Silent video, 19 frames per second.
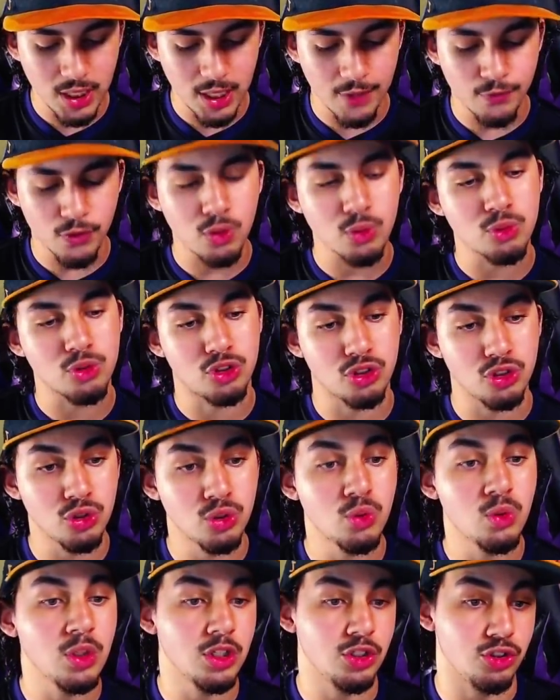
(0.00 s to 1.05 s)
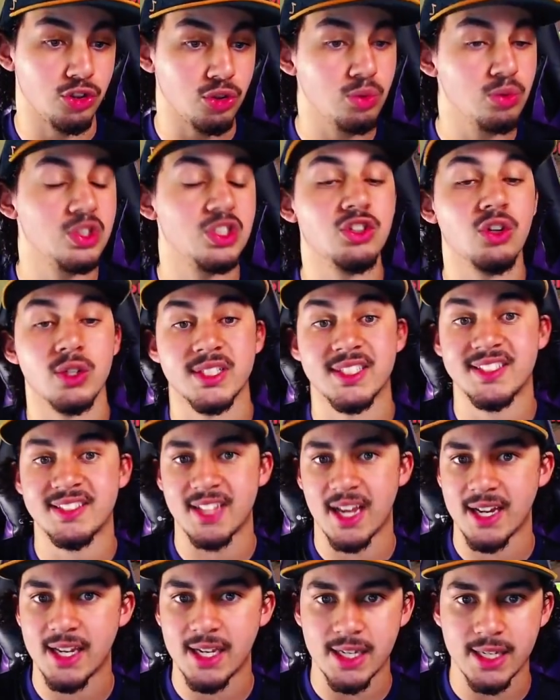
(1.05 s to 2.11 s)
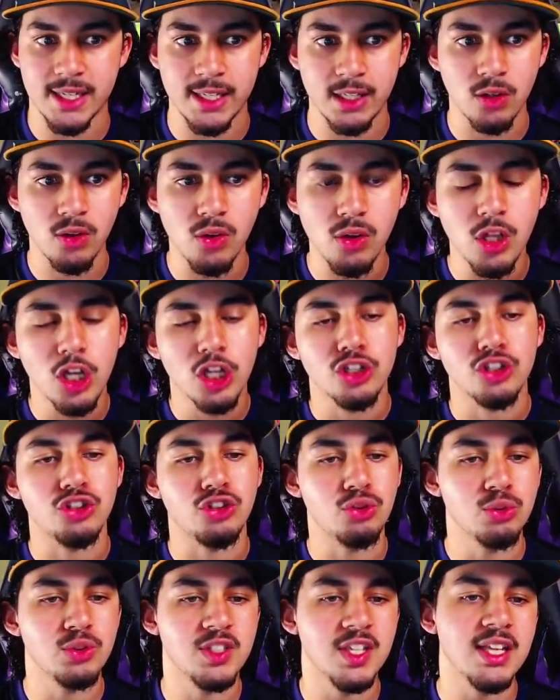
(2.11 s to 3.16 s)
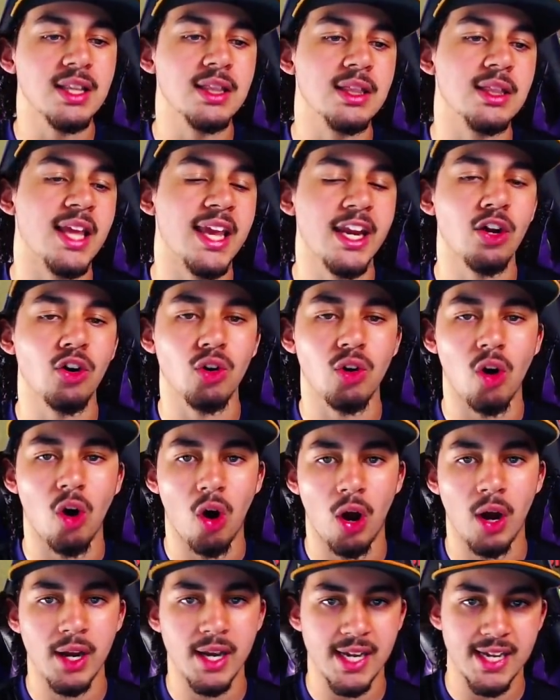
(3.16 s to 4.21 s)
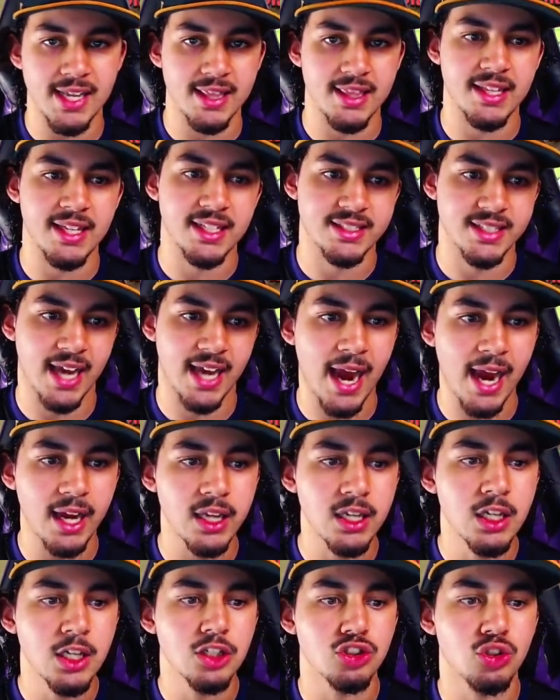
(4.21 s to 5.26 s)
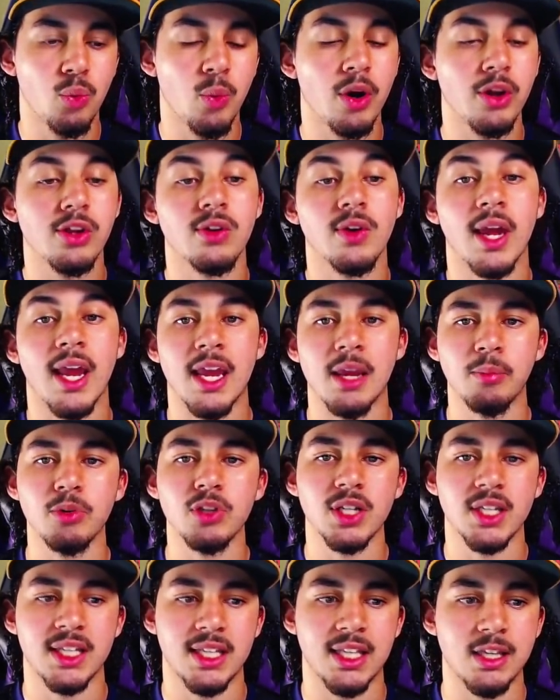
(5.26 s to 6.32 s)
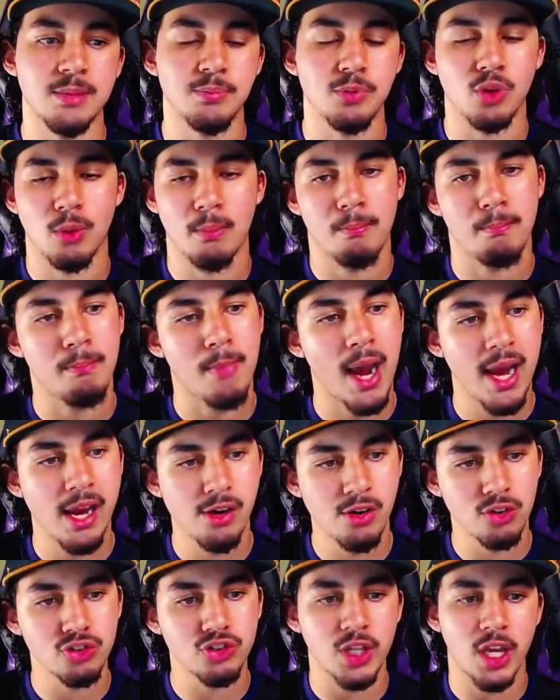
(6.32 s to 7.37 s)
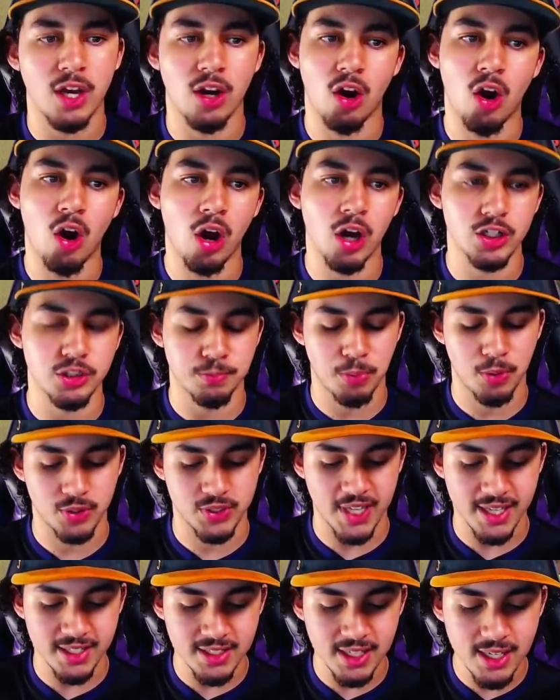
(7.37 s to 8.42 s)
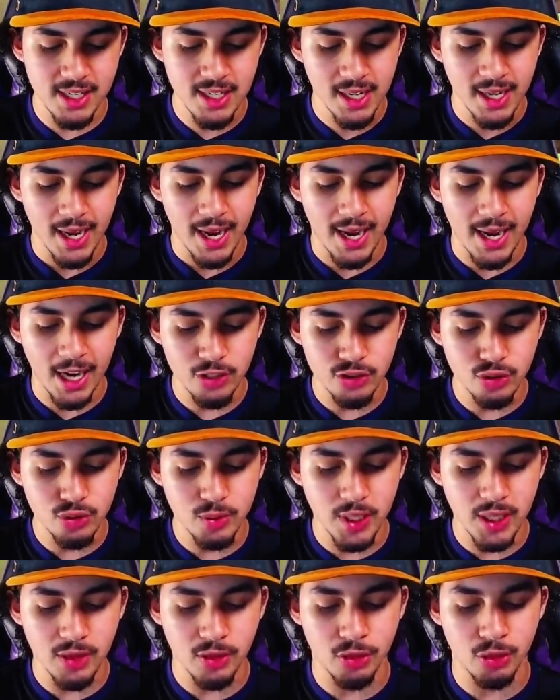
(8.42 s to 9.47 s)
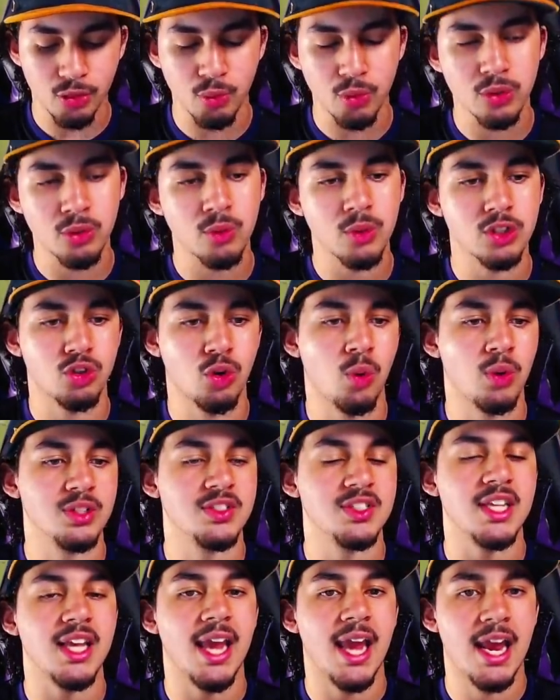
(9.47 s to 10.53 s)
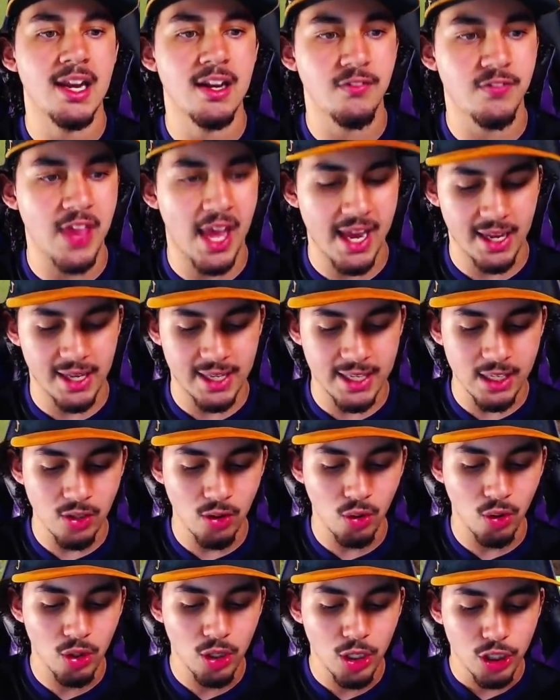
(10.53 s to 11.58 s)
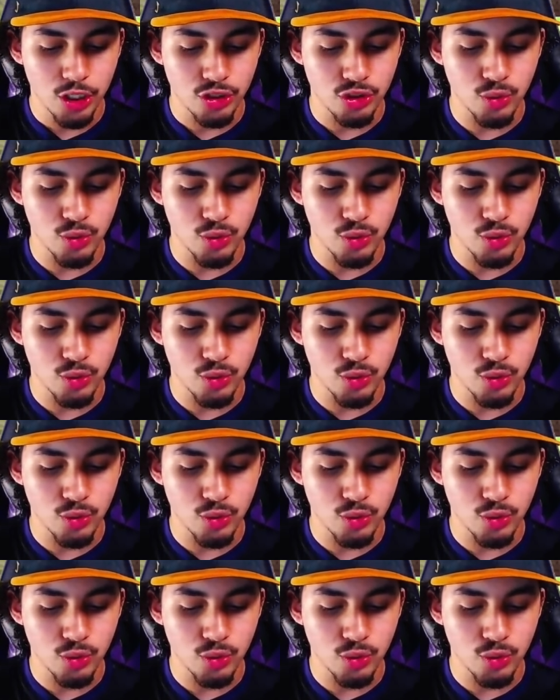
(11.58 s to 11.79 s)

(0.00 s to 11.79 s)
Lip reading: if you do use your second heal, use it later on in the attack to where you're able to keep your Miners and Hogs protected. And as you get through towards the end of that heal, you